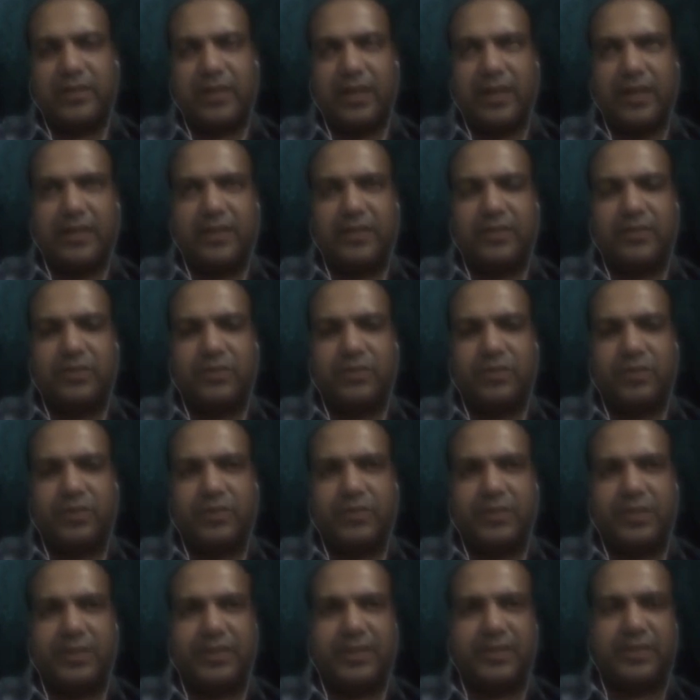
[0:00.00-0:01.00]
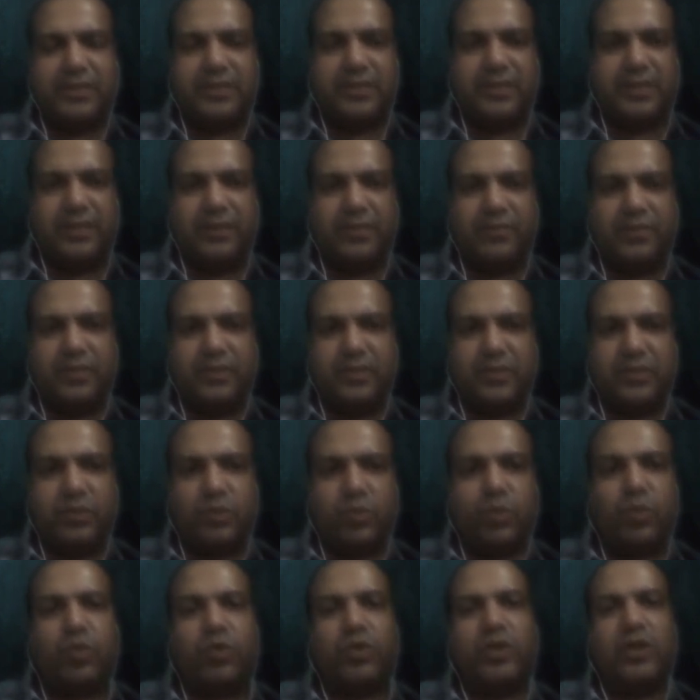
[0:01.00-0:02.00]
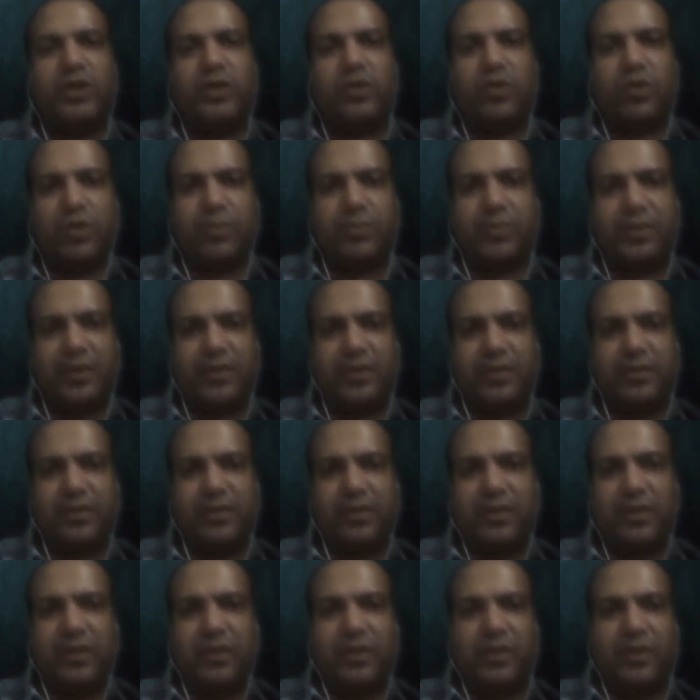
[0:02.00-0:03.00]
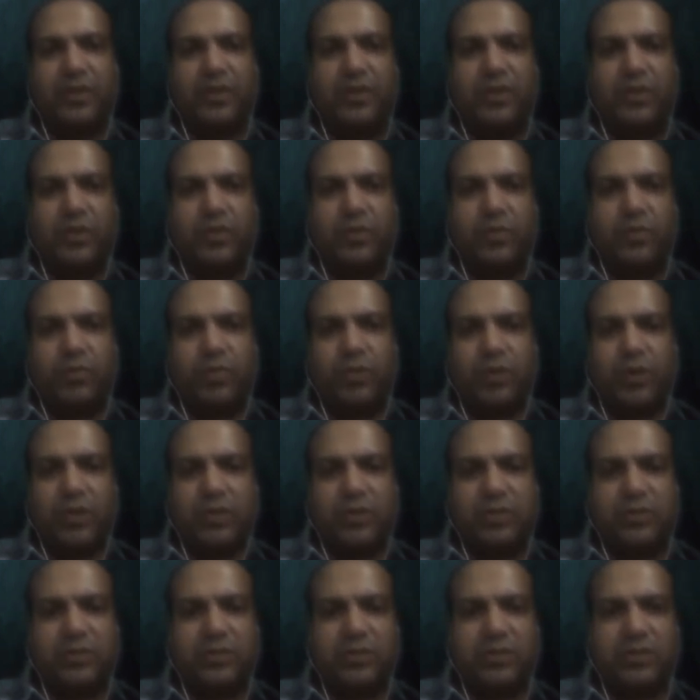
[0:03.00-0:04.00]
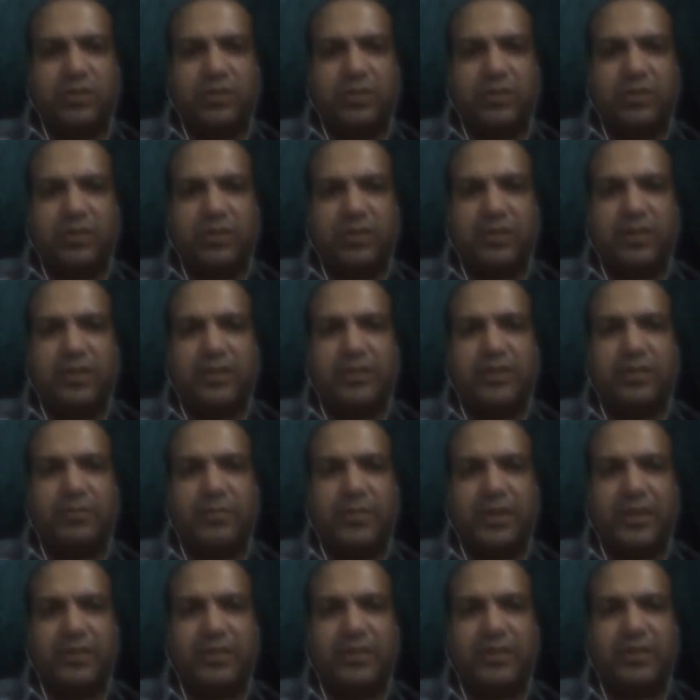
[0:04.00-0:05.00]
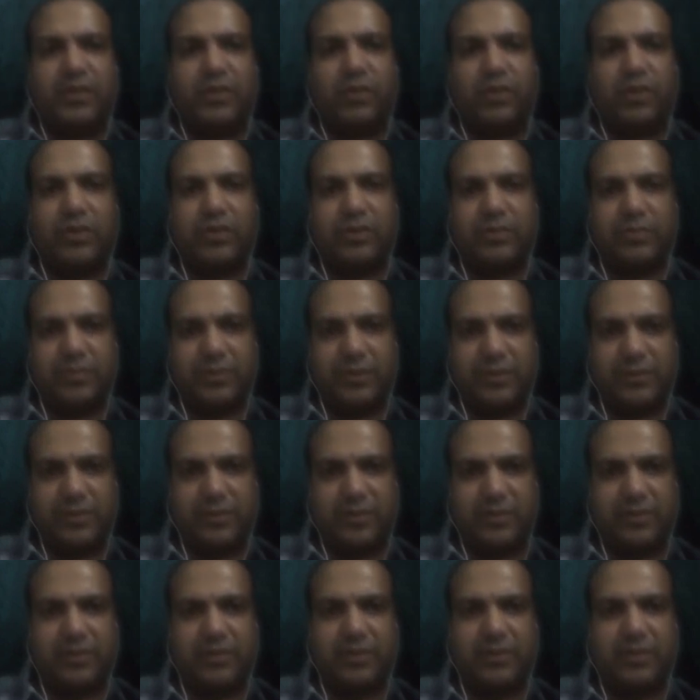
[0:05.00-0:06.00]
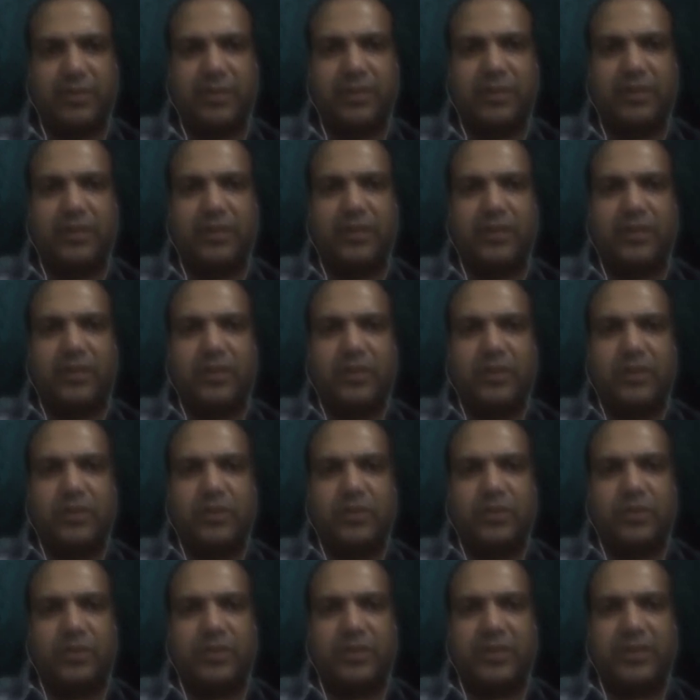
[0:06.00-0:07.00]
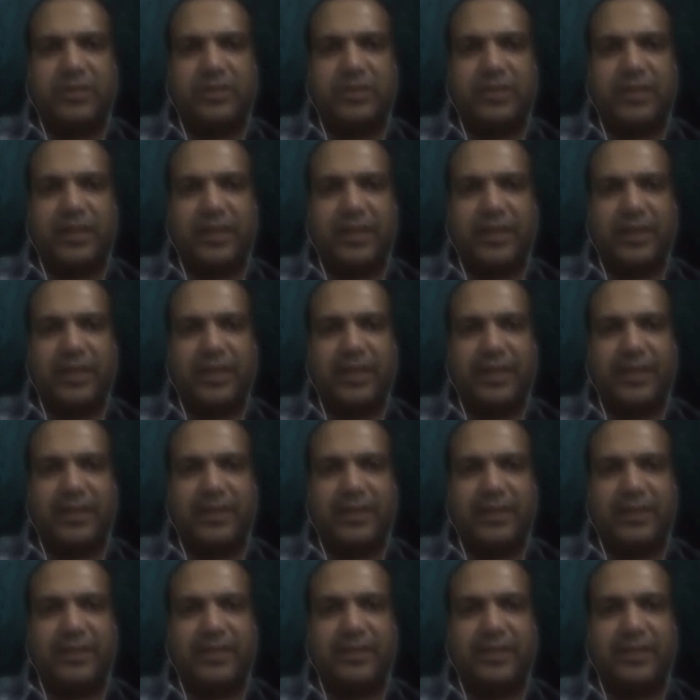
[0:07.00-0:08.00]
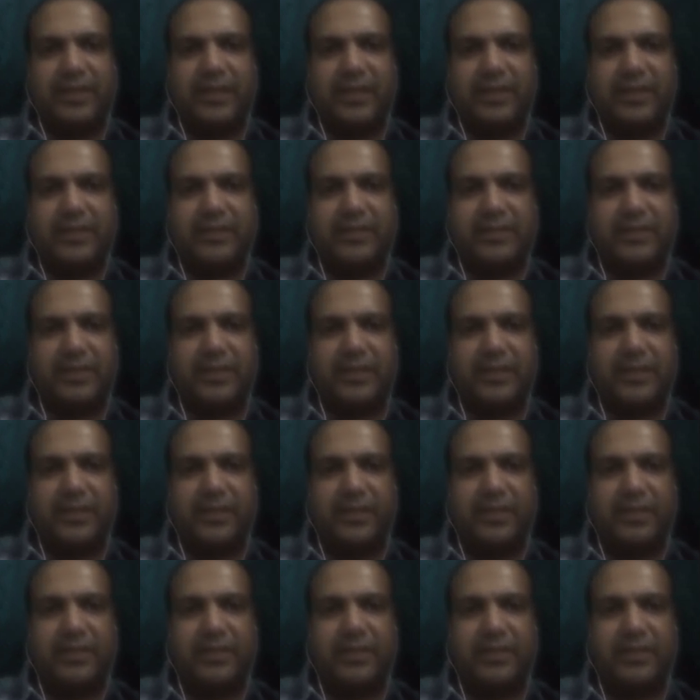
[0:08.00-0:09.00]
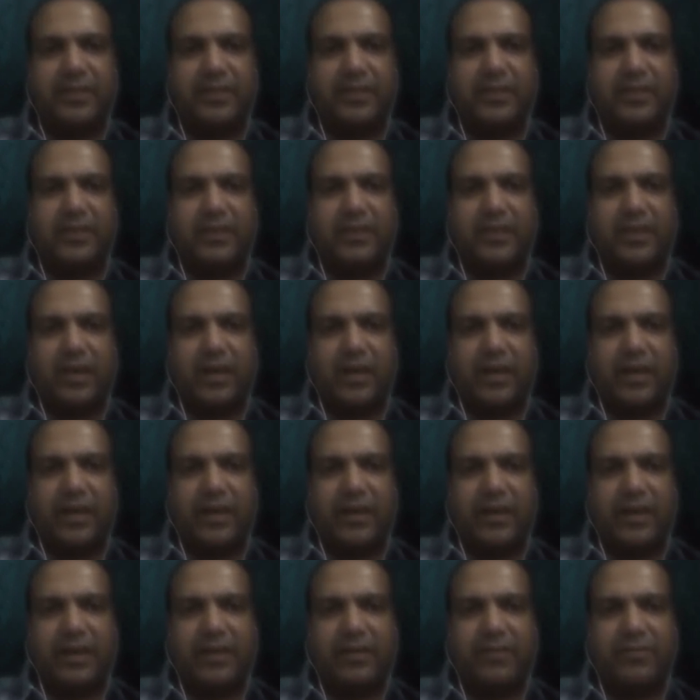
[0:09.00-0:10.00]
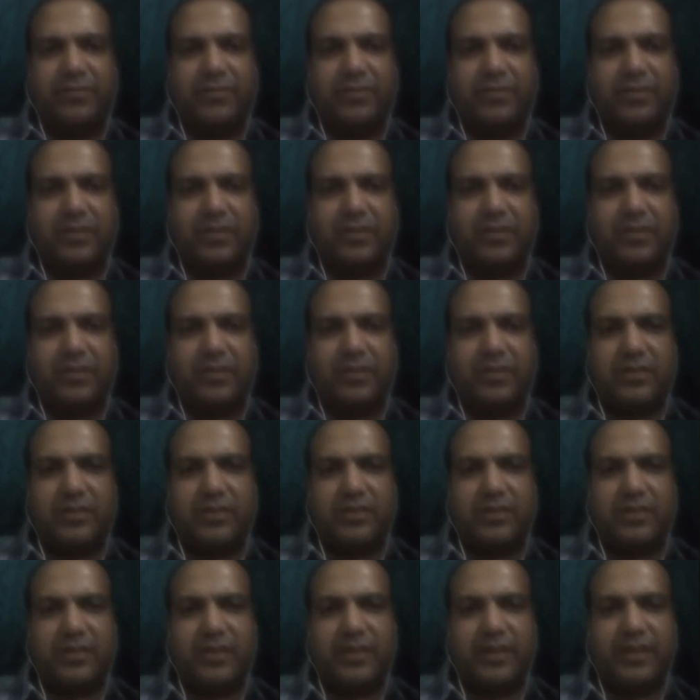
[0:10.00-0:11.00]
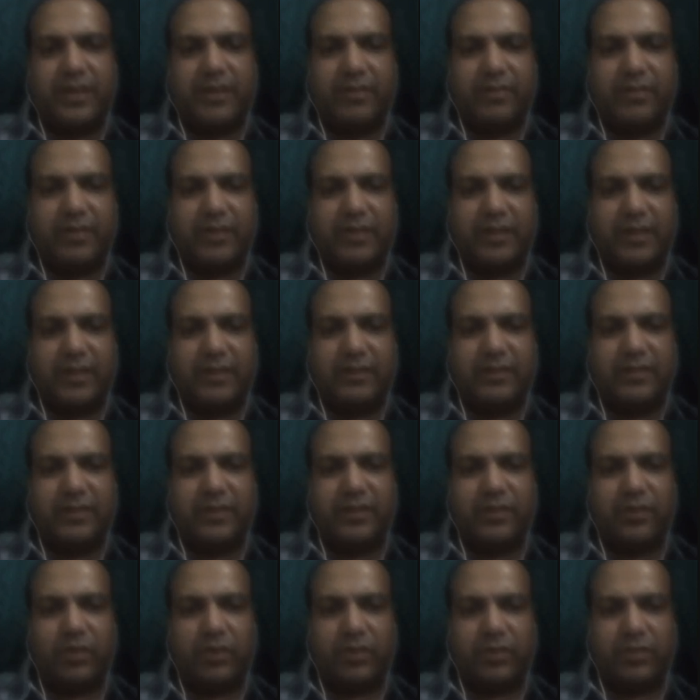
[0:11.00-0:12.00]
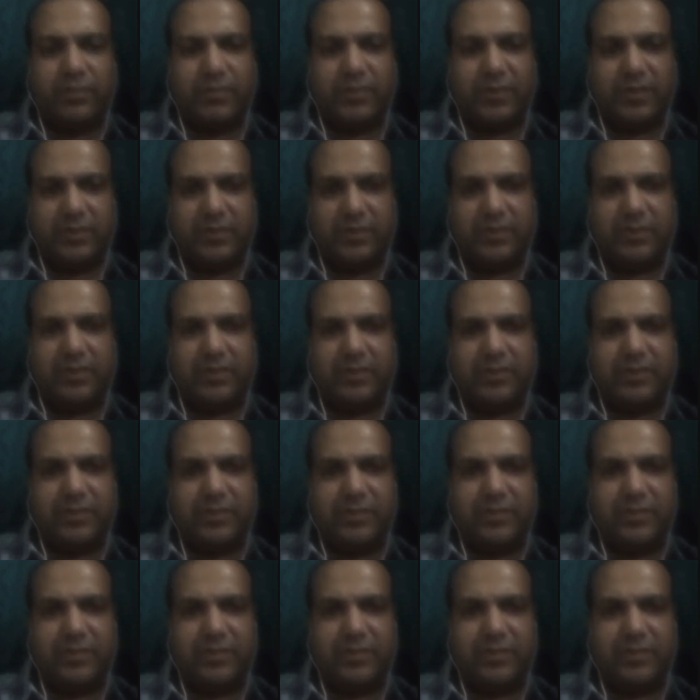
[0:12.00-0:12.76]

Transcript: ads which we can say, which is only copy, was written by The Economist. So there's a headline, and the guy is saying, "I have never read The Economist."